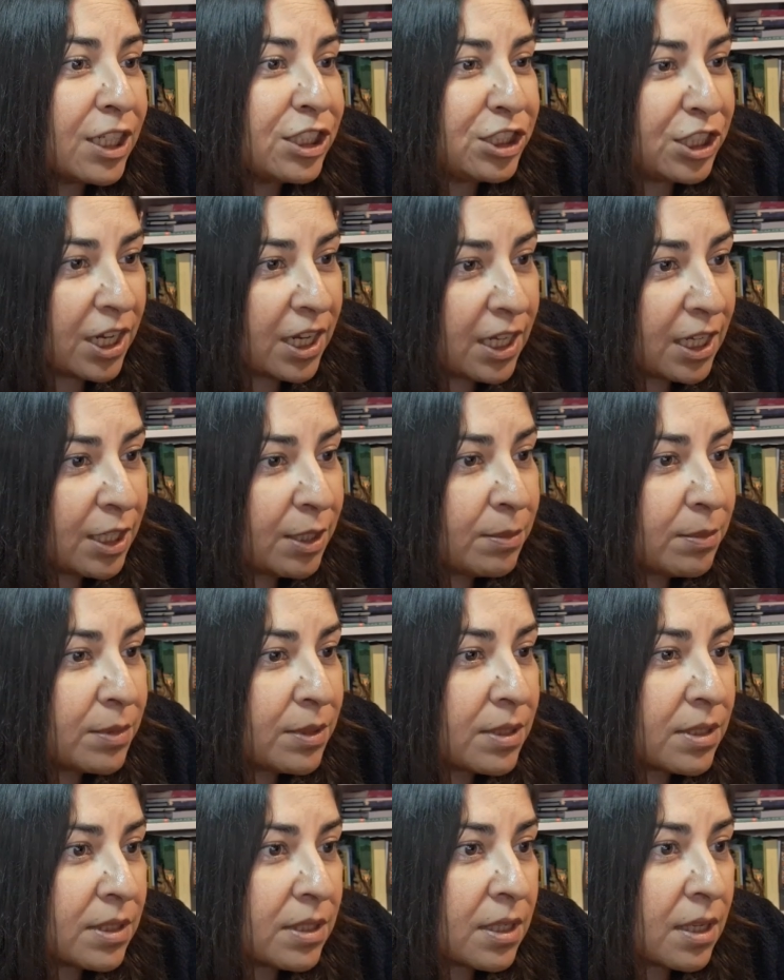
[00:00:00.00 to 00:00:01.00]

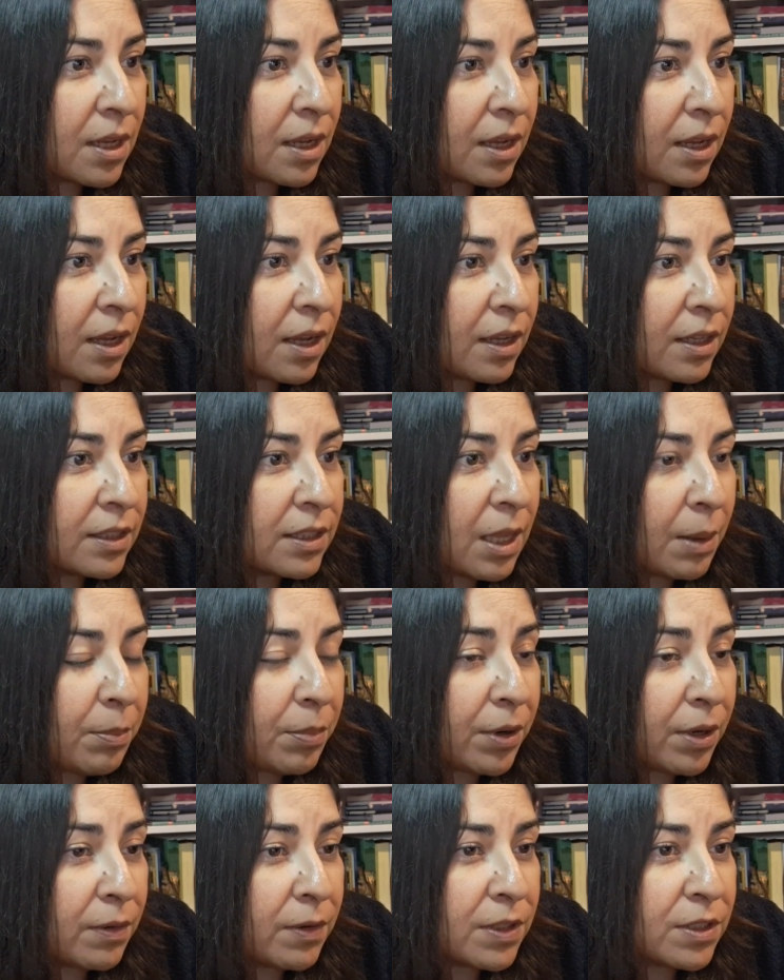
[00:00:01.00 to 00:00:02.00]
James, The
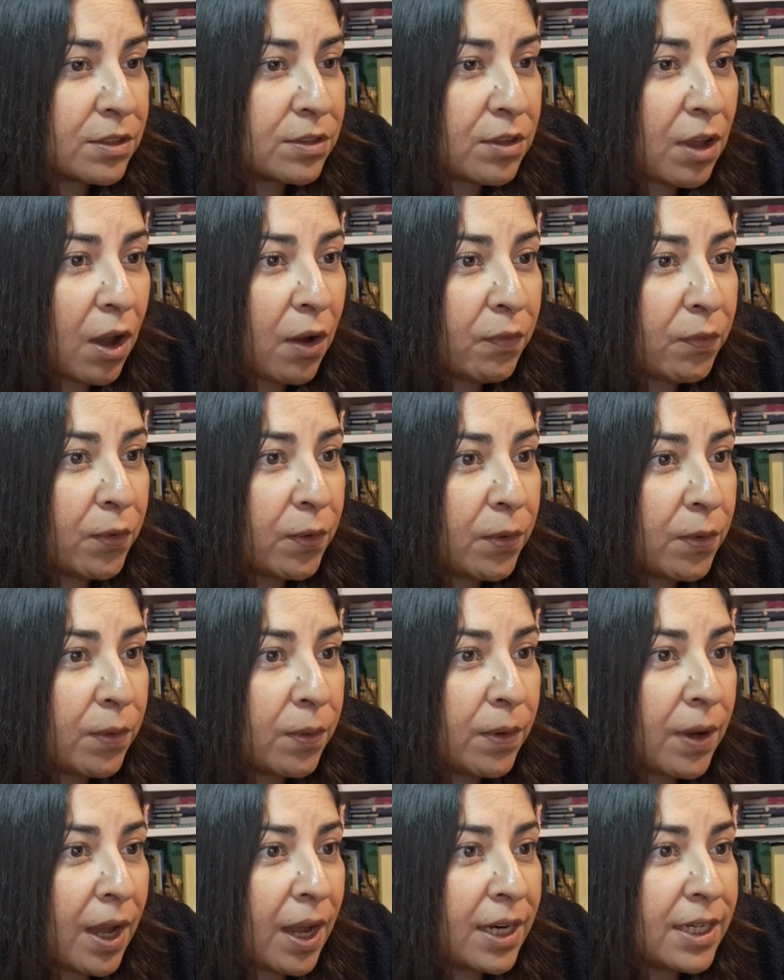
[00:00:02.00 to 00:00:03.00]
Paris
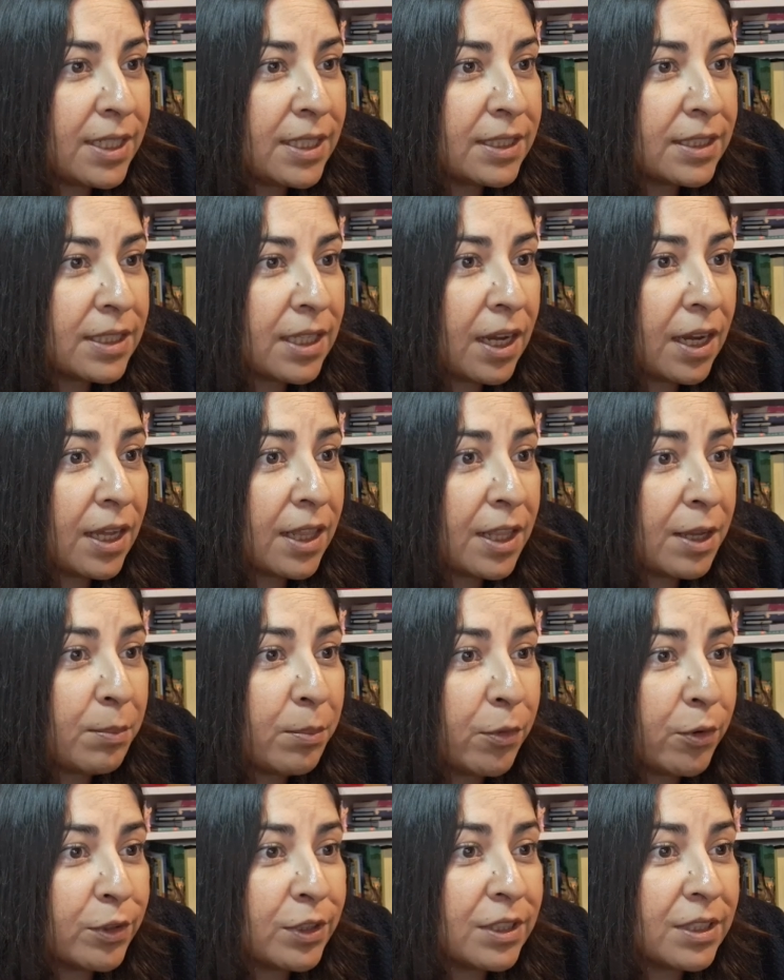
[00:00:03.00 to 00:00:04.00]
Novel, Anita de
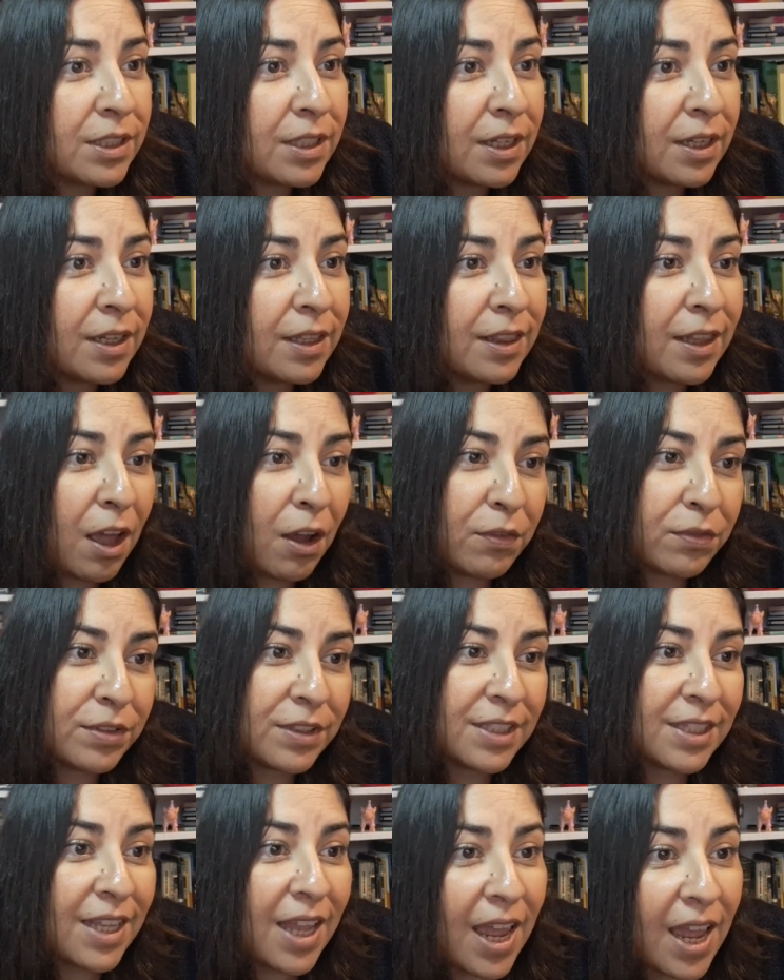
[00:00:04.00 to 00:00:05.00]
Monte
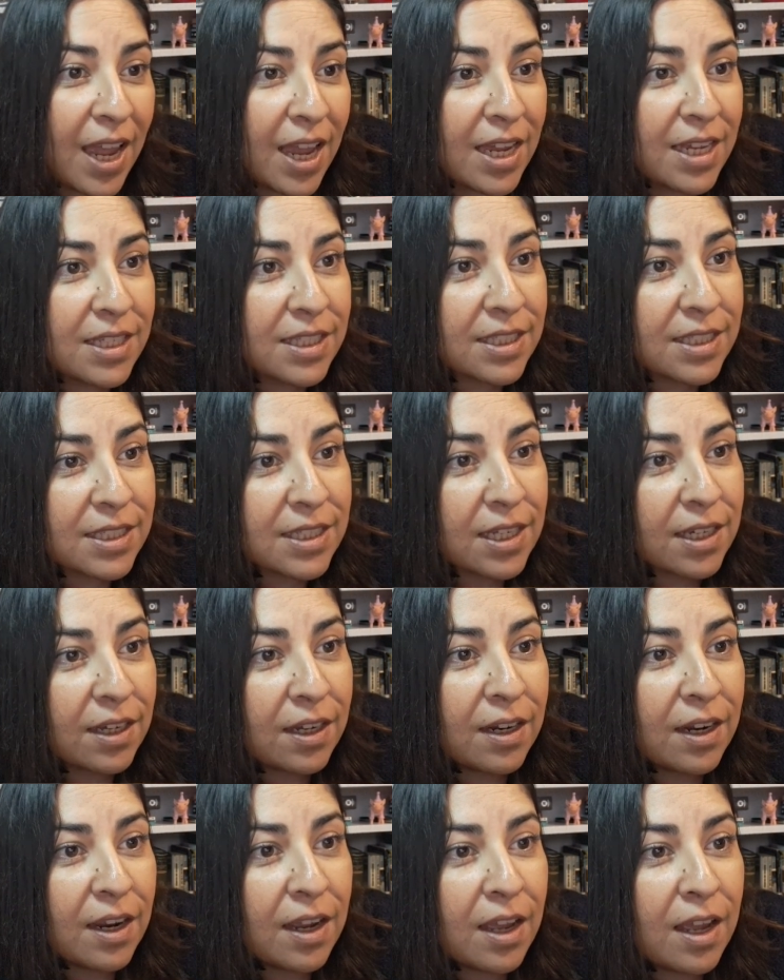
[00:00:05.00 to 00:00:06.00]
Loves Last,
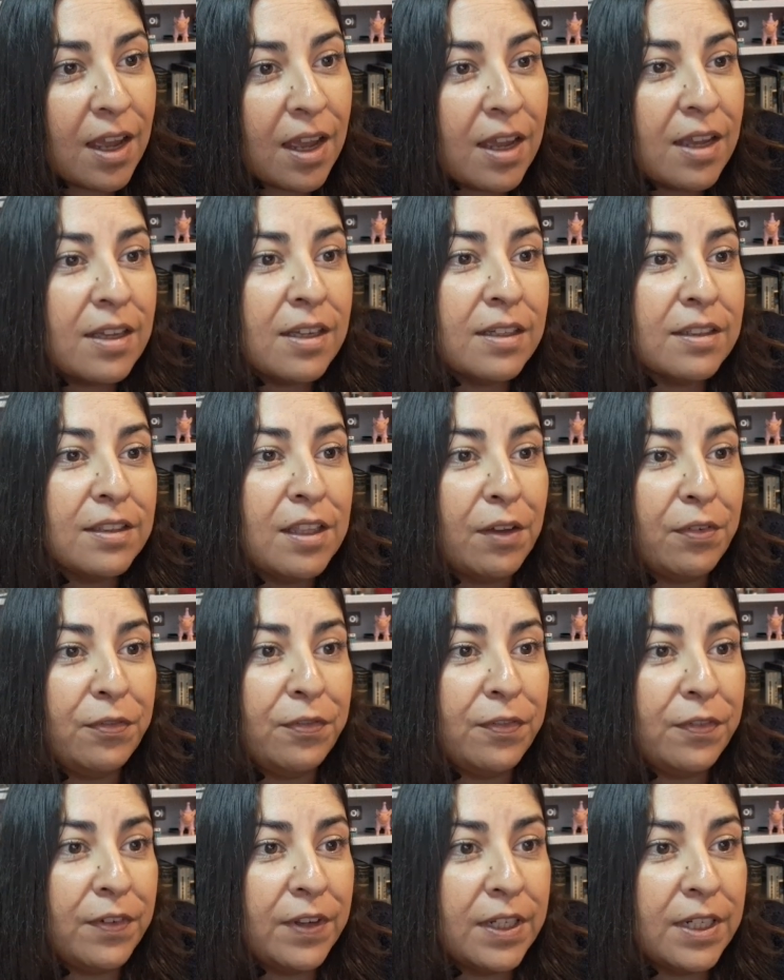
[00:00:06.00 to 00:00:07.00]
The
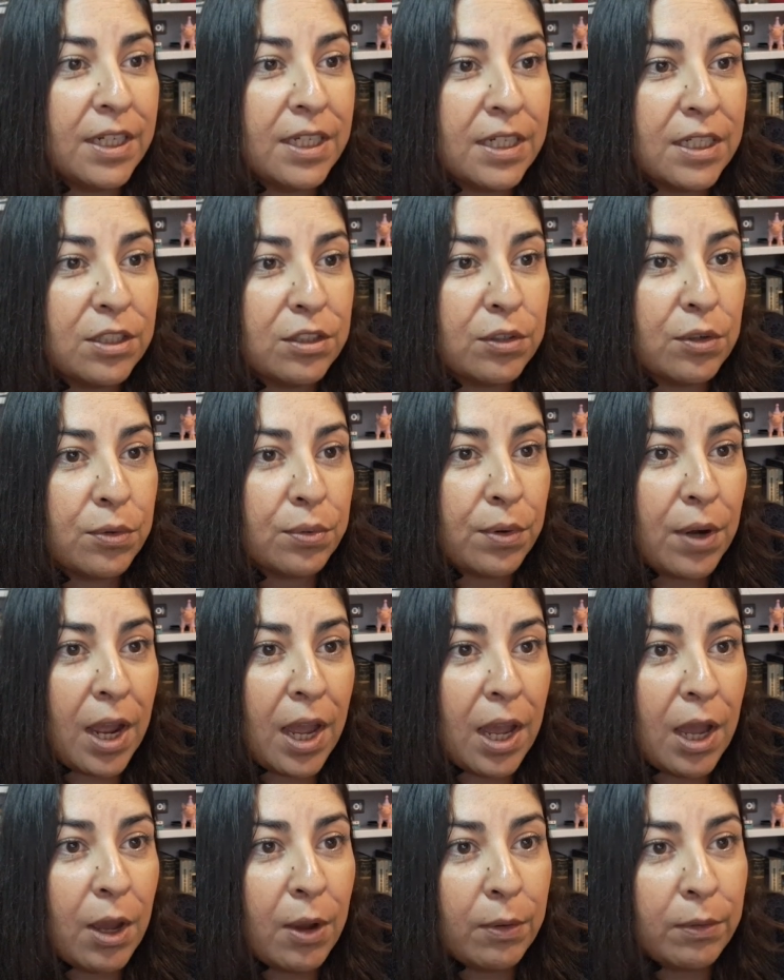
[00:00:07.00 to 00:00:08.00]
Phoenix
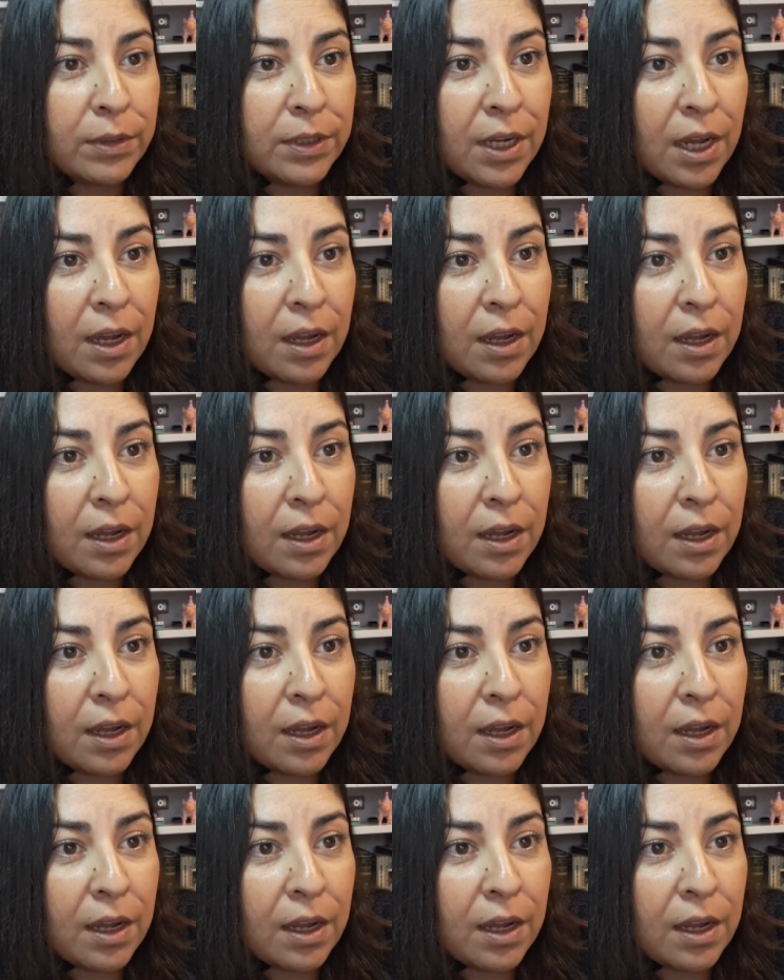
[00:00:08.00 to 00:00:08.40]
Crown,